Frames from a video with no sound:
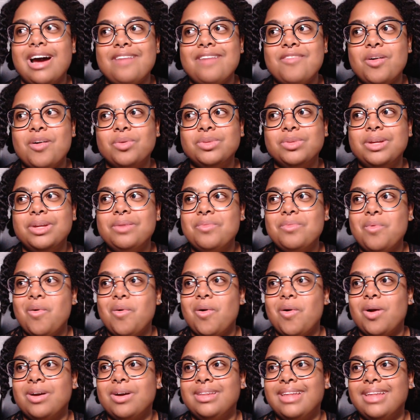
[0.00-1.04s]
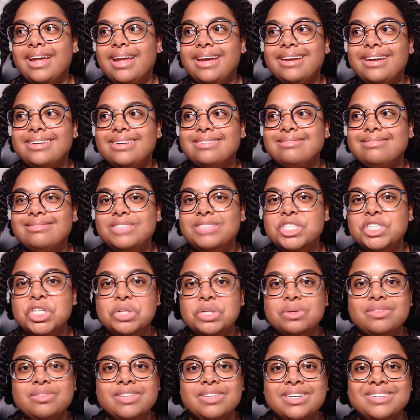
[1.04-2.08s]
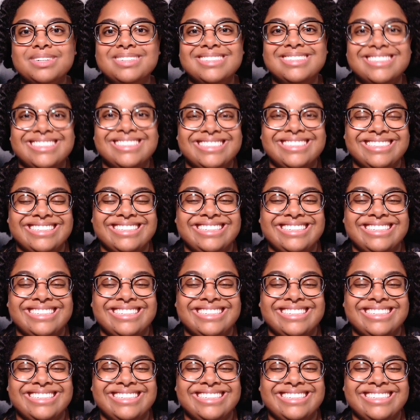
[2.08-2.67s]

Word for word: I've only worn like two of those.